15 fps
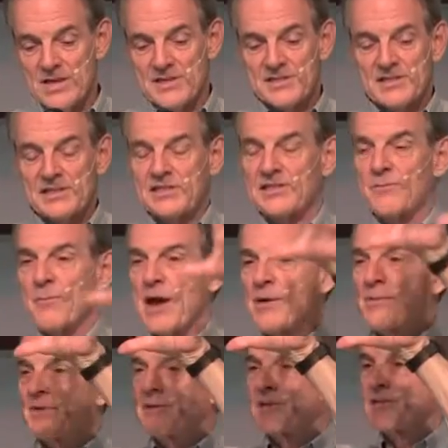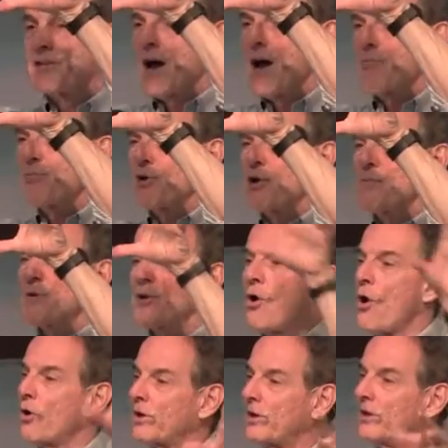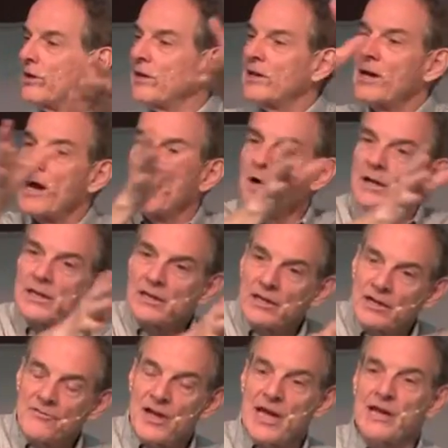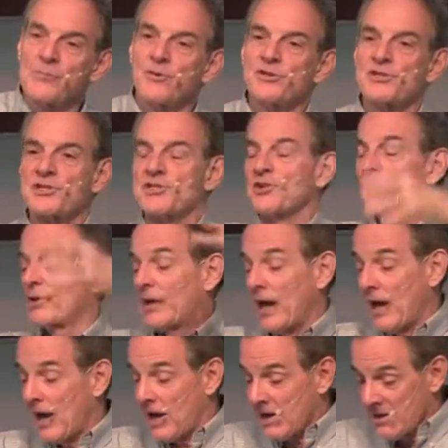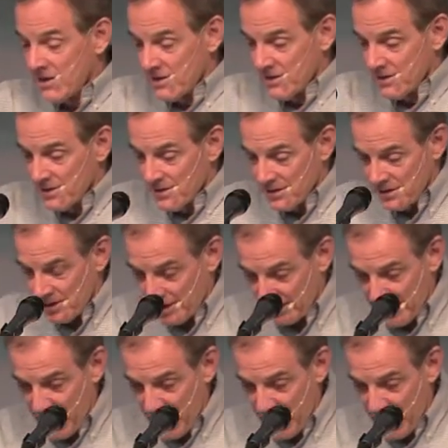The sixth commandment does not prohibit all killing. Uh, killing of animals is okay, uh,